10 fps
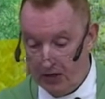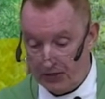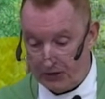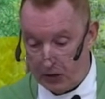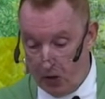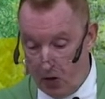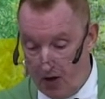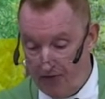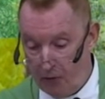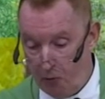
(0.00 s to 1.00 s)

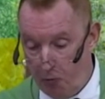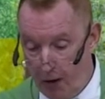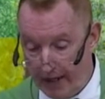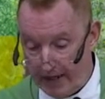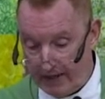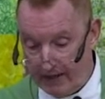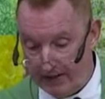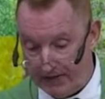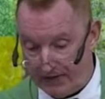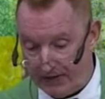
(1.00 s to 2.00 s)
saw the
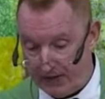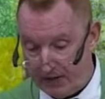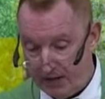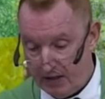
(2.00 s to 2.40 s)
wickedness.